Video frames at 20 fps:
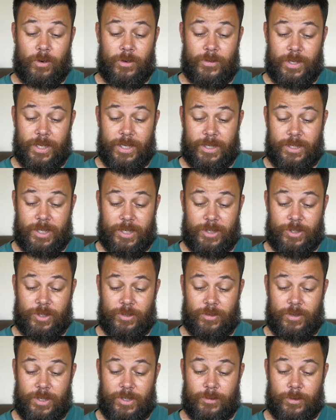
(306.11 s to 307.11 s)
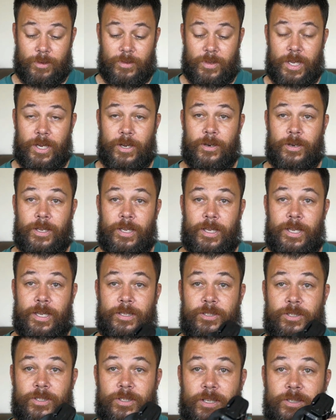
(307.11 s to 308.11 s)
All the accessories were there, and
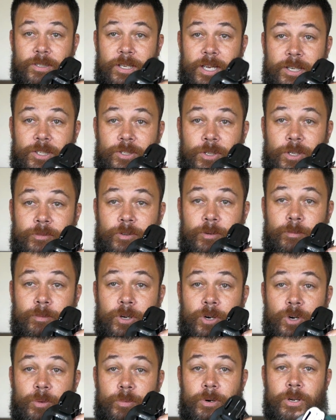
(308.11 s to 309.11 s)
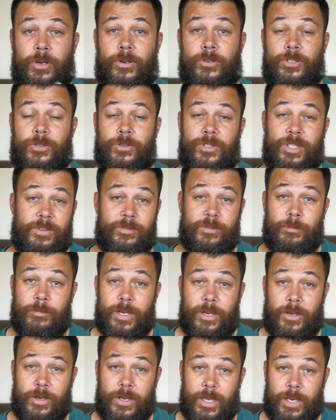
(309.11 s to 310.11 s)
it's actually from GoPro, so it's even
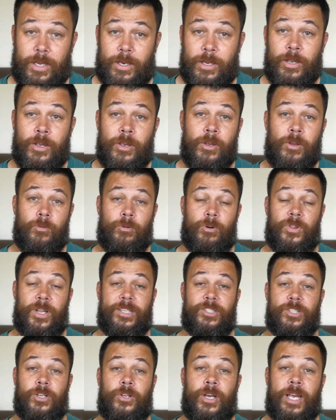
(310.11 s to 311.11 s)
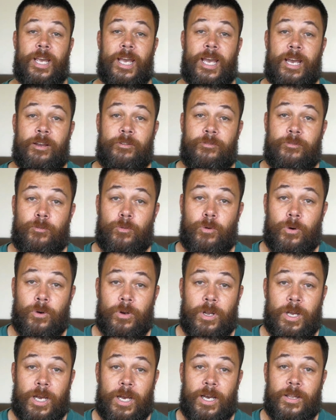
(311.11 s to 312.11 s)
better yet. Well, that's all I have
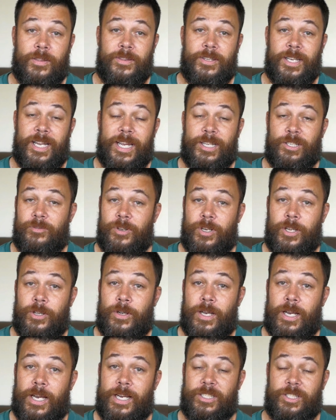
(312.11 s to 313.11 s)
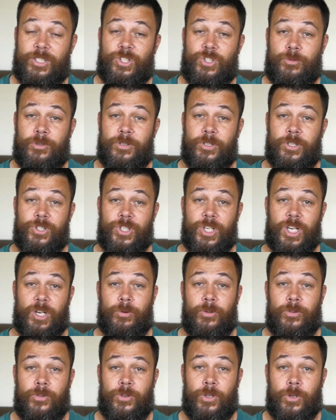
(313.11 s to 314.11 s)
for today's video, guys. I just wanted to share
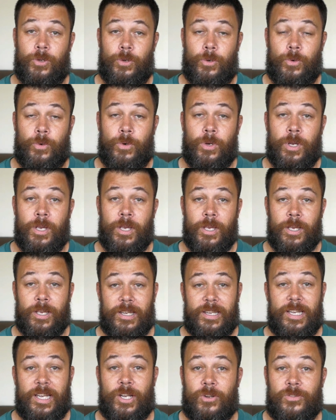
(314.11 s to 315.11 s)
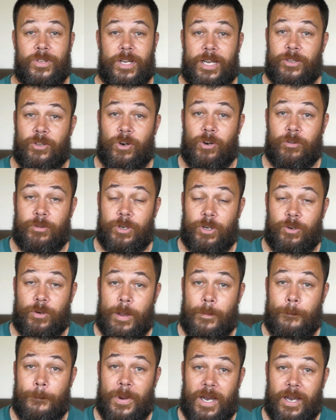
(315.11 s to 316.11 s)
with you gear that I don't
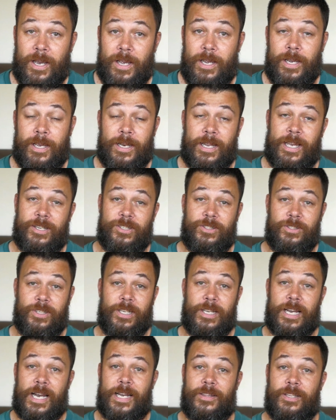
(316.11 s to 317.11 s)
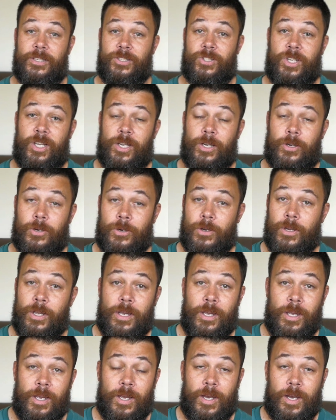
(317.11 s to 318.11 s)
regret buying, and actually got this gear
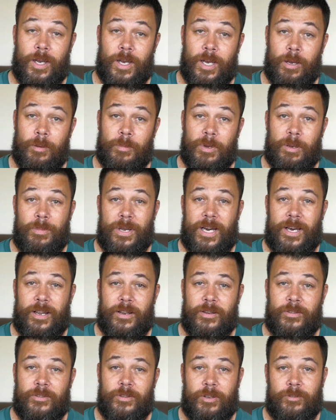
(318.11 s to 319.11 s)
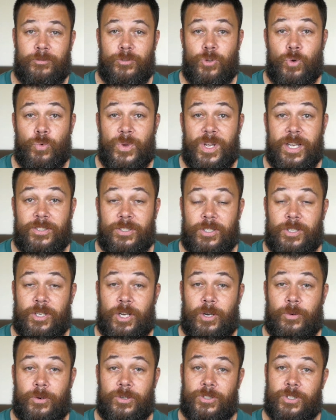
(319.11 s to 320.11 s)
about a few weeks
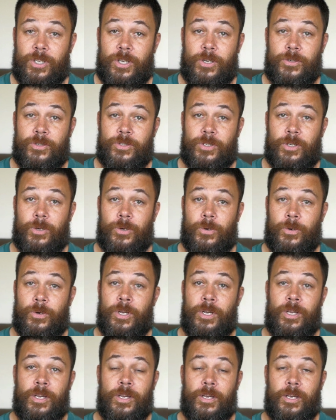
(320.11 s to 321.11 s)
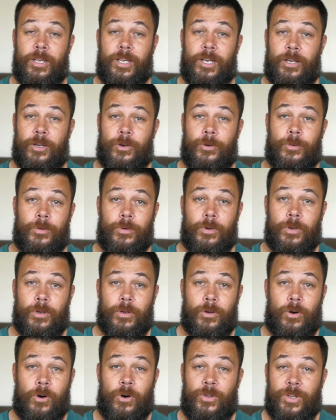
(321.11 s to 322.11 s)
ago or so. So, you know,
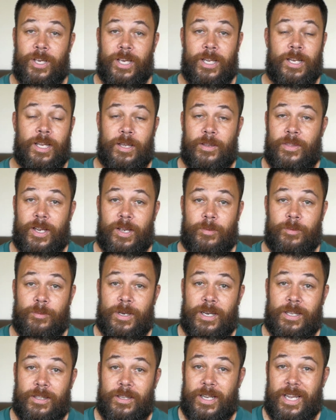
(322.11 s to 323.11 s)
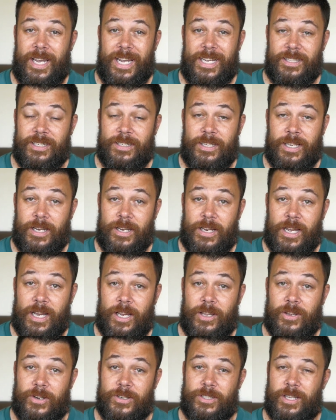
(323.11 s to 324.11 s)
all in, I think I'm about like $8 to
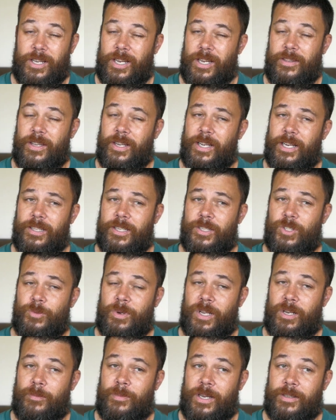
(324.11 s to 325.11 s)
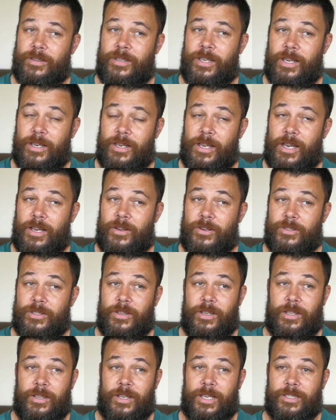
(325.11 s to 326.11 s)
$10. I think I did spend about
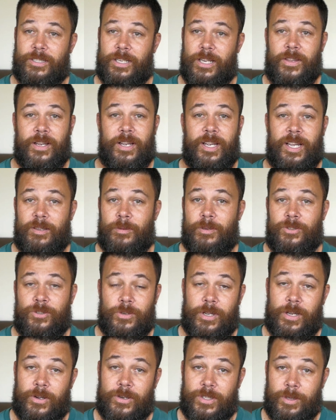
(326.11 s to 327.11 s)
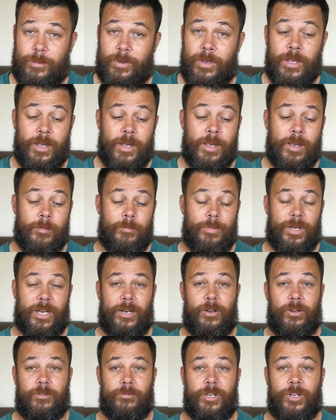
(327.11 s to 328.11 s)
$10. Like I said, I think I gave them a $2 tip. But
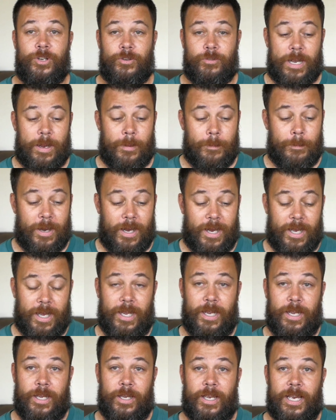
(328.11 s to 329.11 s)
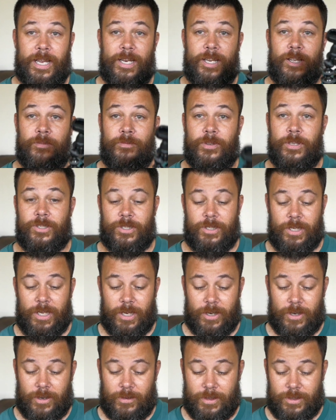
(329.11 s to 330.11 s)
I don't regret buying any of this
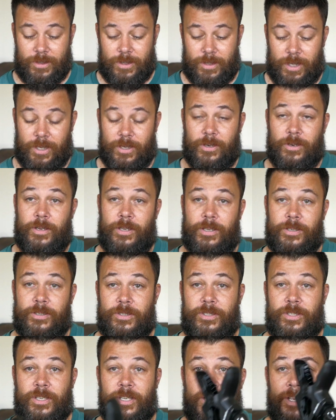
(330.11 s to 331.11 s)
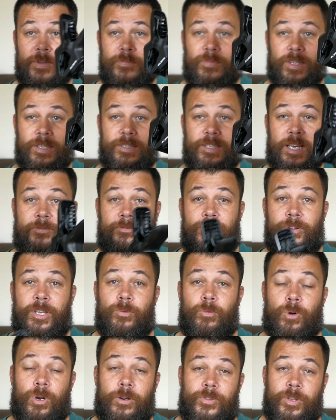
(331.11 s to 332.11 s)
gear. This gear is
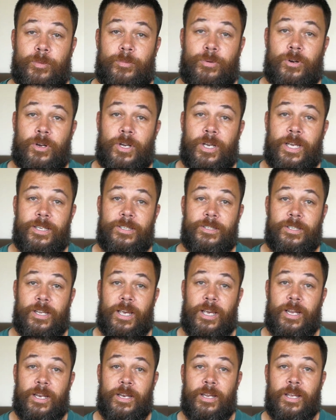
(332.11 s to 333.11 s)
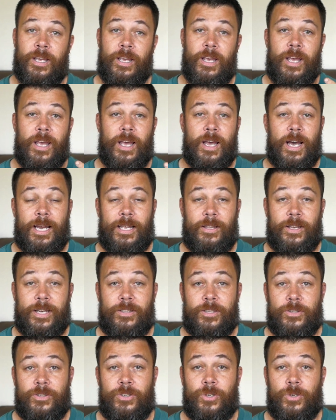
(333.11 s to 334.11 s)
definitely worth the price, and I
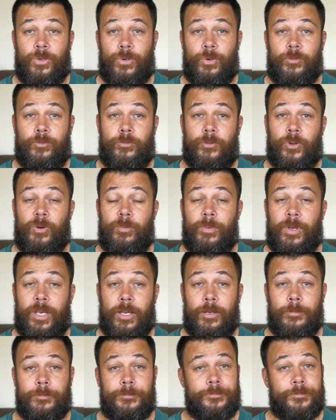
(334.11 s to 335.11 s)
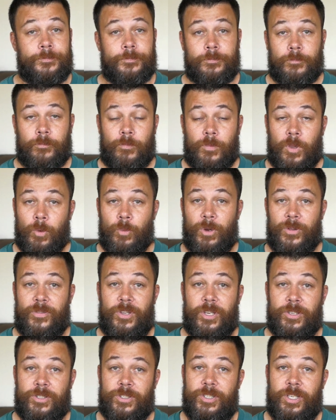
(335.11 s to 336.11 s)
like to do filming
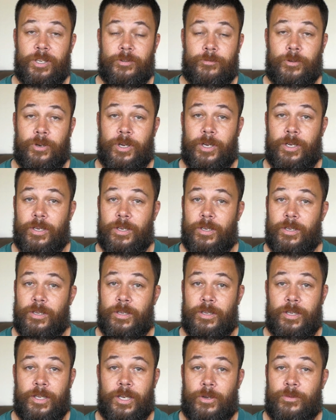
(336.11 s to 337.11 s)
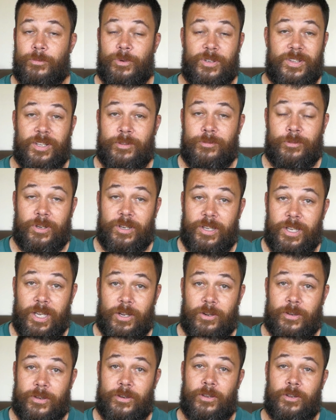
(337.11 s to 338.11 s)
with just different, you know, with different
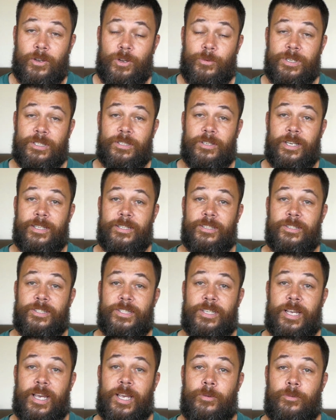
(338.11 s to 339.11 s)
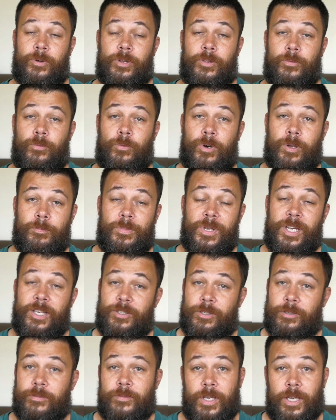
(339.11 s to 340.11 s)
gear. I don't always like to stay with one
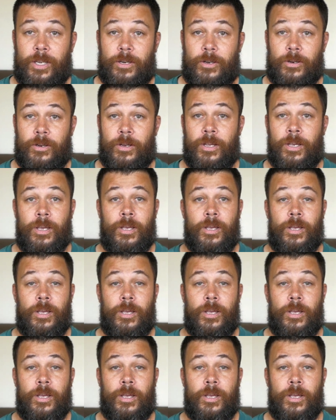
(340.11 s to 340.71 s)
piece of gear.